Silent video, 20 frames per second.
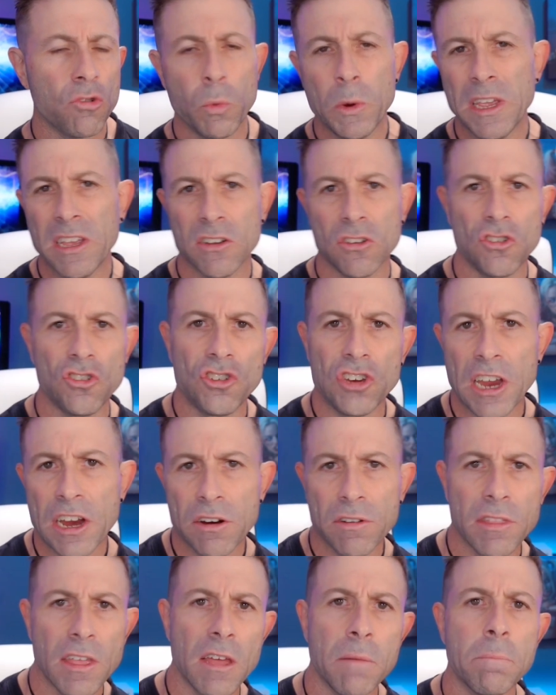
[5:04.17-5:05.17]
We can
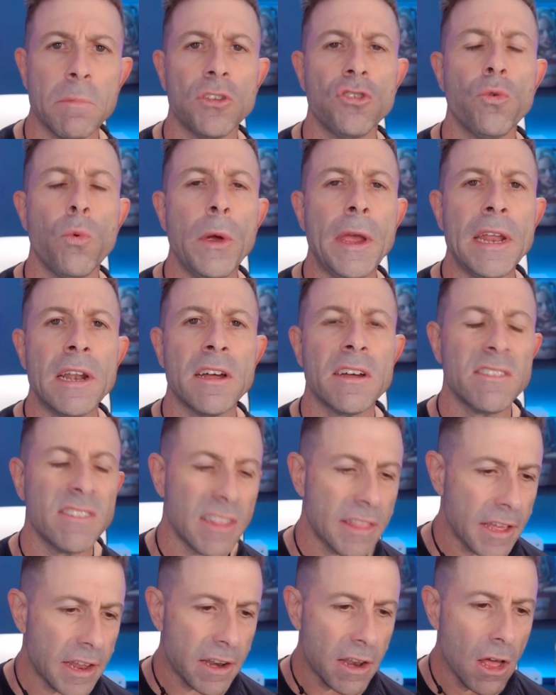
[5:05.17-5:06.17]
share them between us
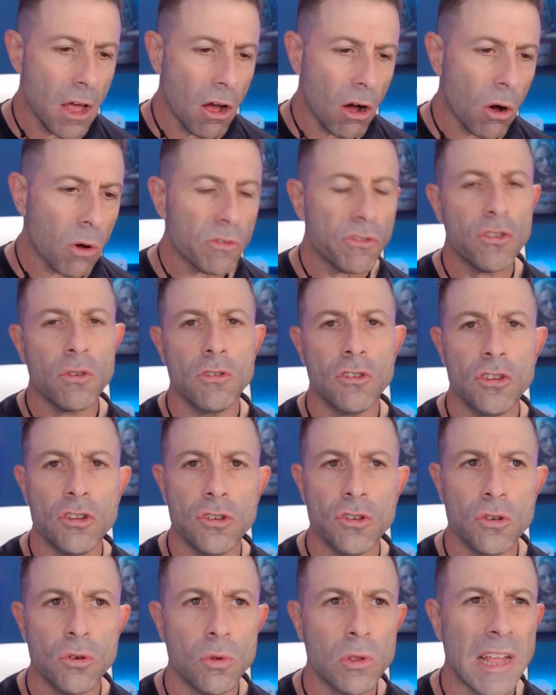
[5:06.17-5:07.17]
and then also
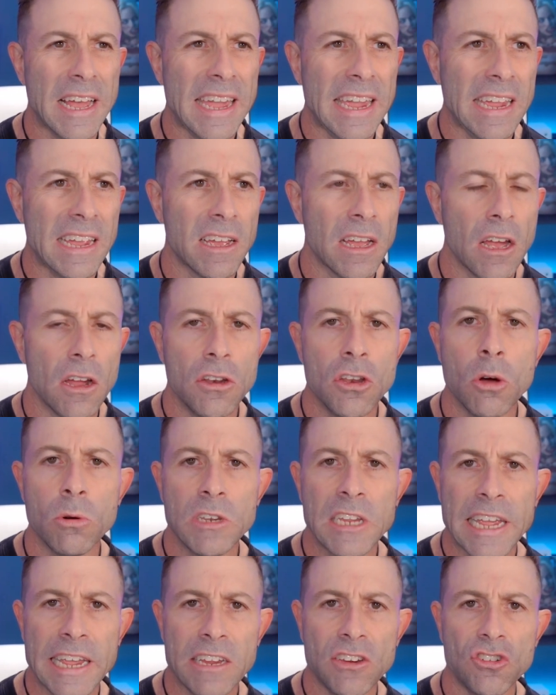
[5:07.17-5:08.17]
do like
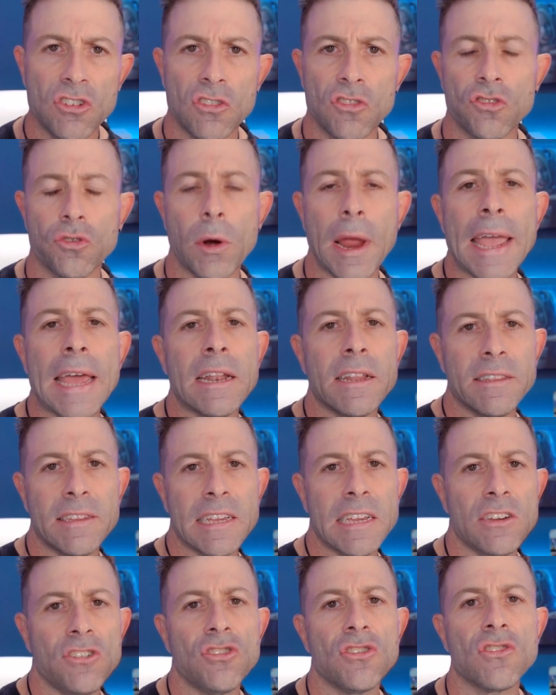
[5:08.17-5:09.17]
notations or
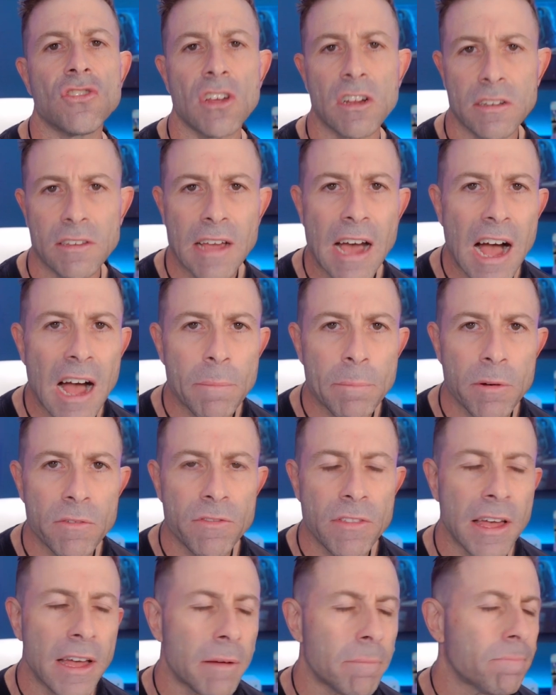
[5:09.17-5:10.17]
annotations on top of
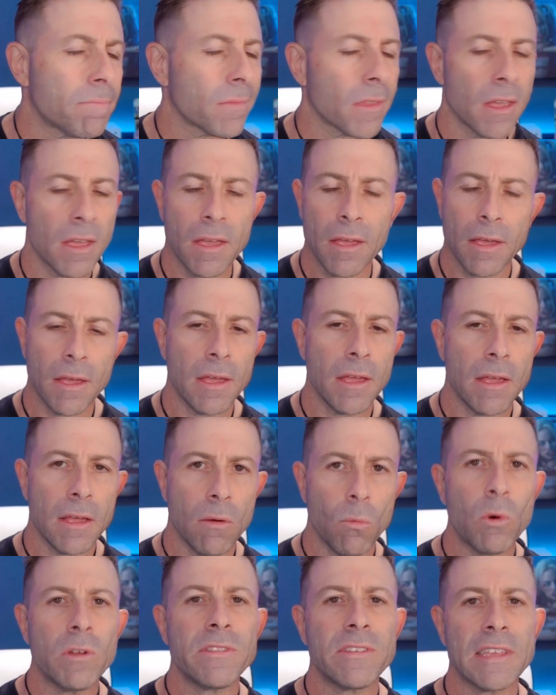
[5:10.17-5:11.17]
them.
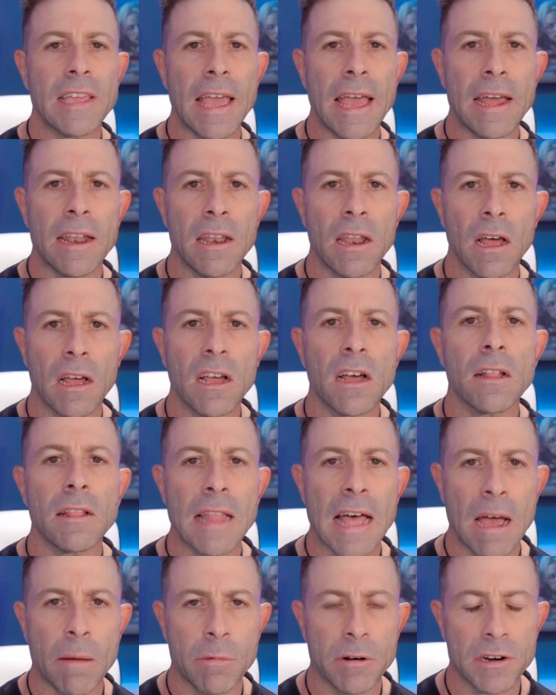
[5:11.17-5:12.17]
Once again,
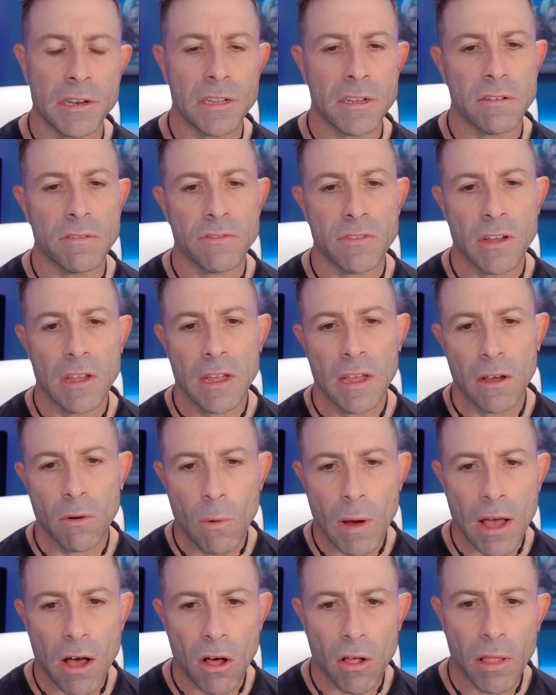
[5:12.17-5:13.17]
collaborative.
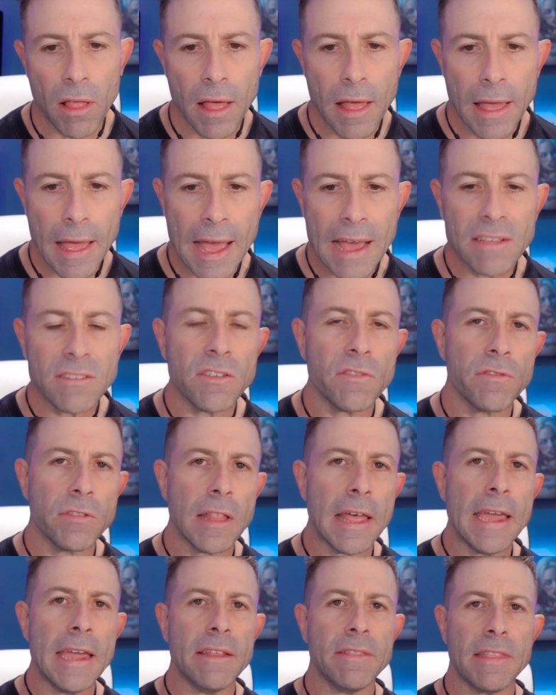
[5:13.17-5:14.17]
Well, as of
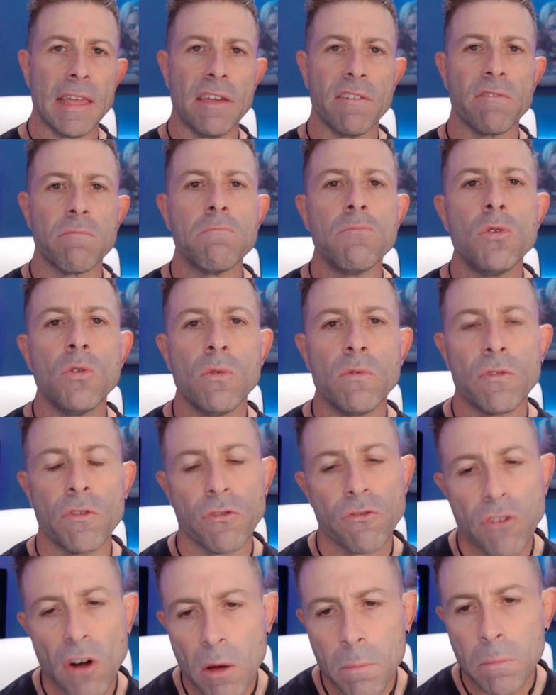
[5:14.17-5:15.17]
late, they have moved
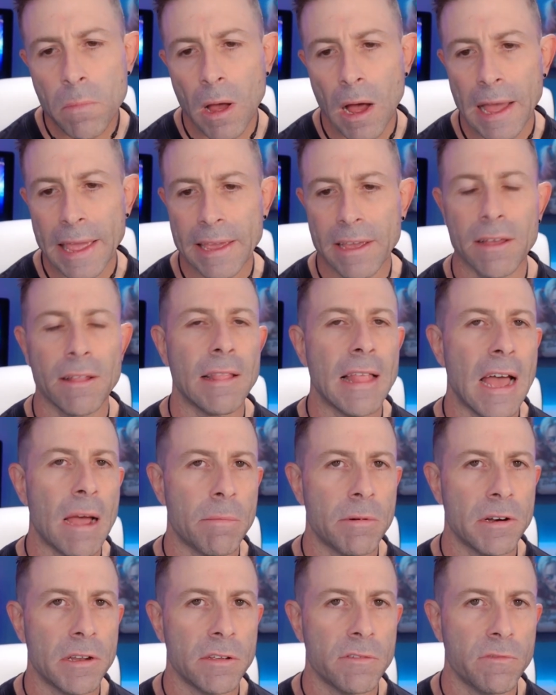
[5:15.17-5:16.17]
from a
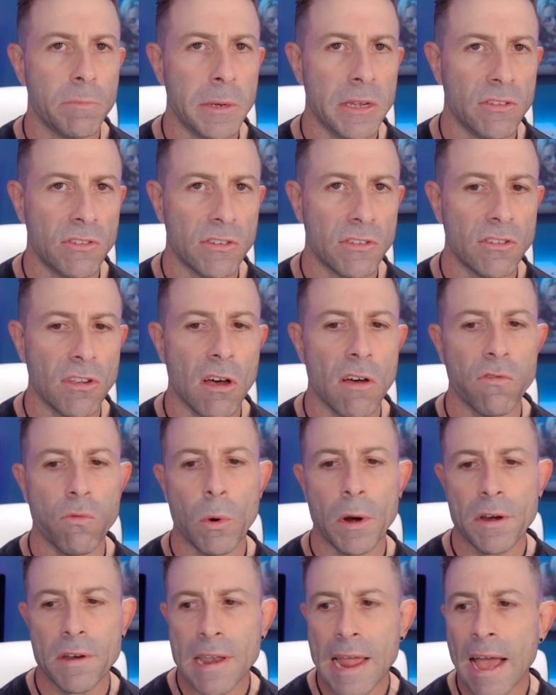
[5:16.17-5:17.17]
collaborative piece of
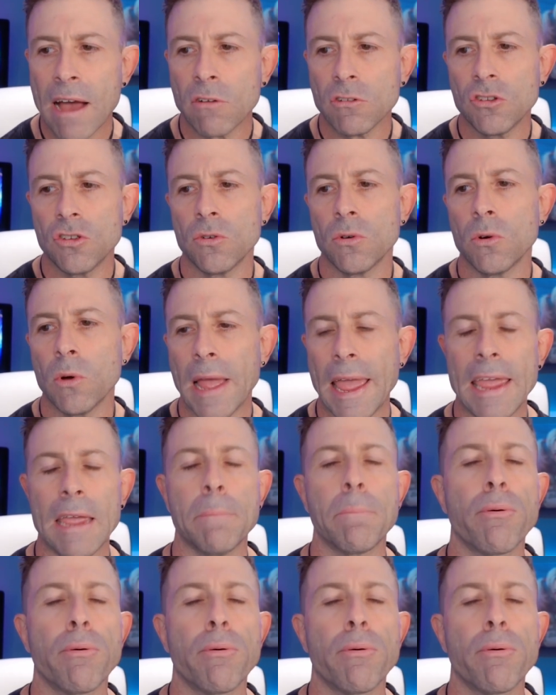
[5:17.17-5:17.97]
software now to a